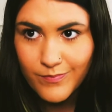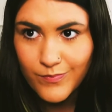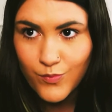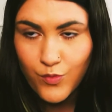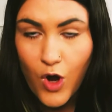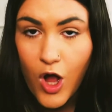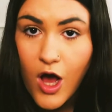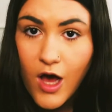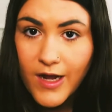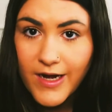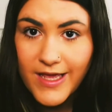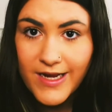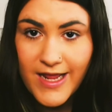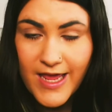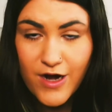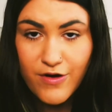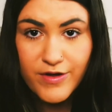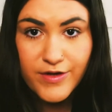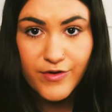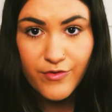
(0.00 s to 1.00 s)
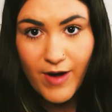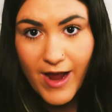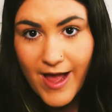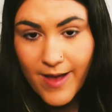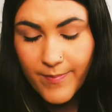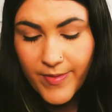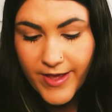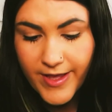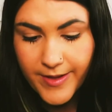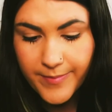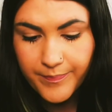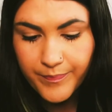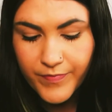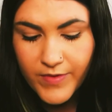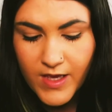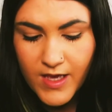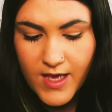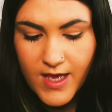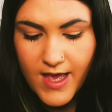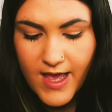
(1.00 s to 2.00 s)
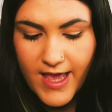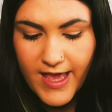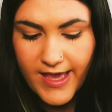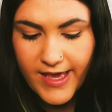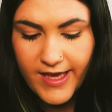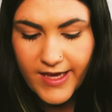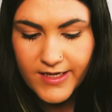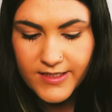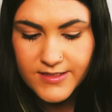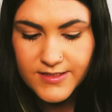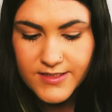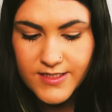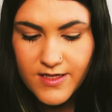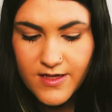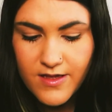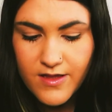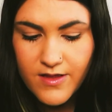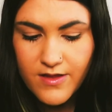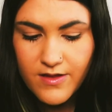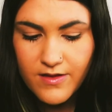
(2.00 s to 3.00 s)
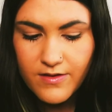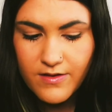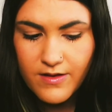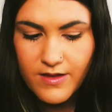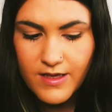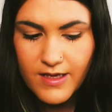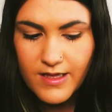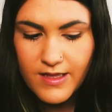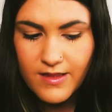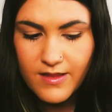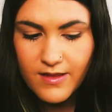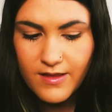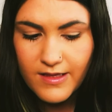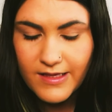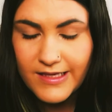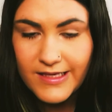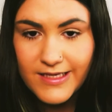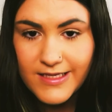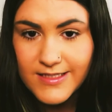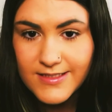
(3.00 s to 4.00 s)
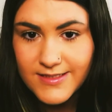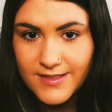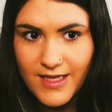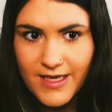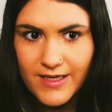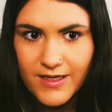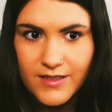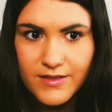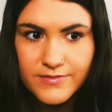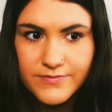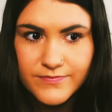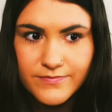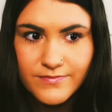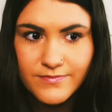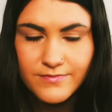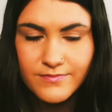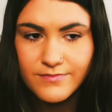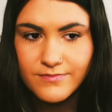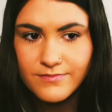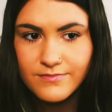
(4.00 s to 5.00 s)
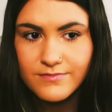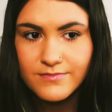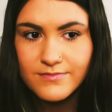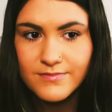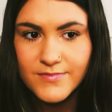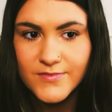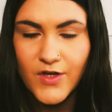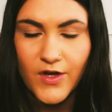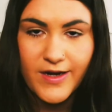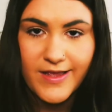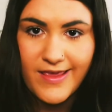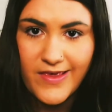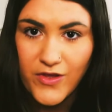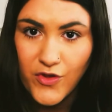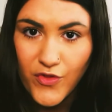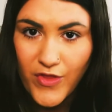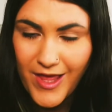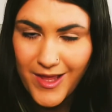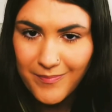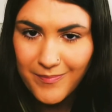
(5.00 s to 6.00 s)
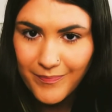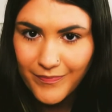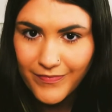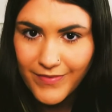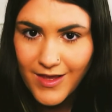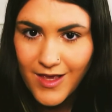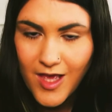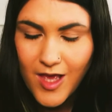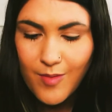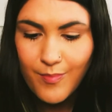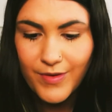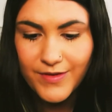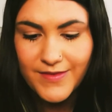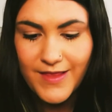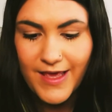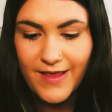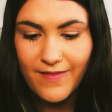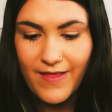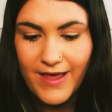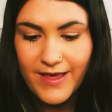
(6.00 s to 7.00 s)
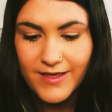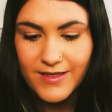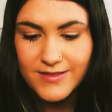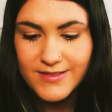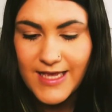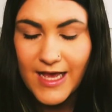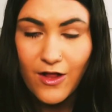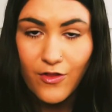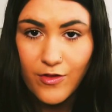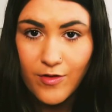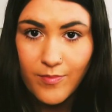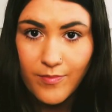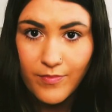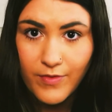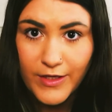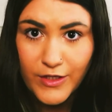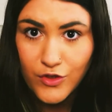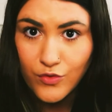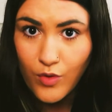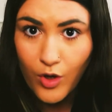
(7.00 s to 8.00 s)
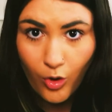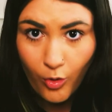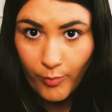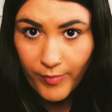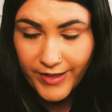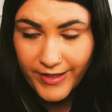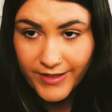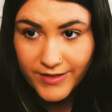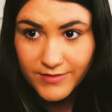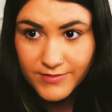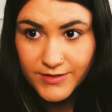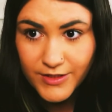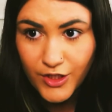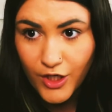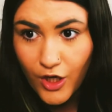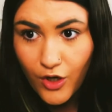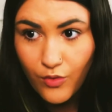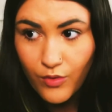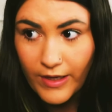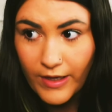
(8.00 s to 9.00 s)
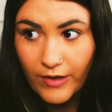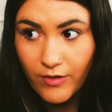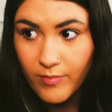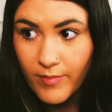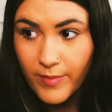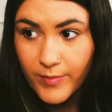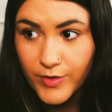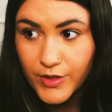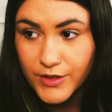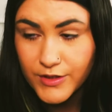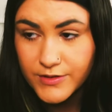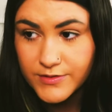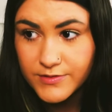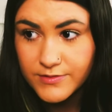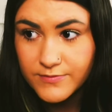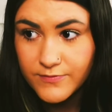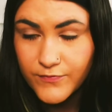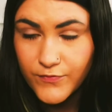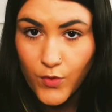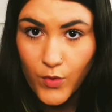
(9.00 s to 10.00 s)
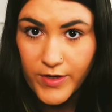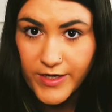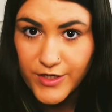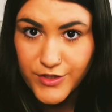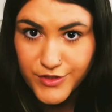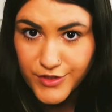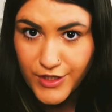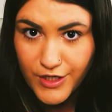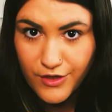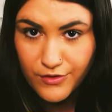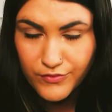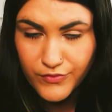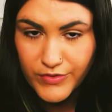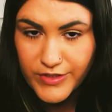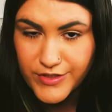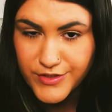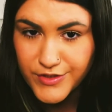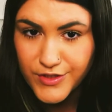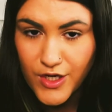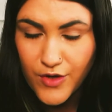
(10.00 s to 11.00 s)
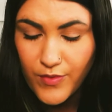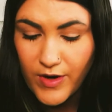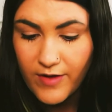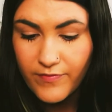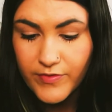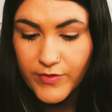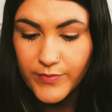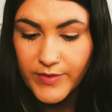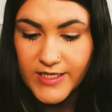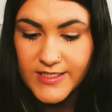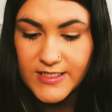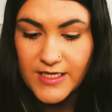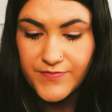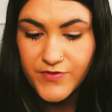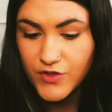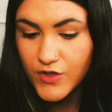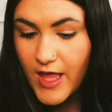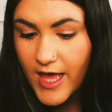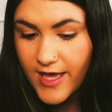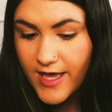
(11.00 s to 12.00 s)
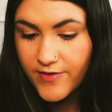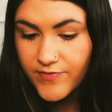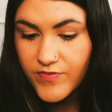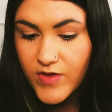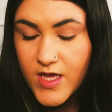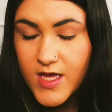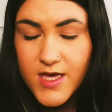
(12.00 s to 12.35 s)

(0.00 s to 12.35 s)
Ron and Harry grab him, and he's, like, gonna kill them, but they, like, tell them, like, you owe me, you know, like, remember 4 years ago, 3 years ago, whatever, when I saved your life.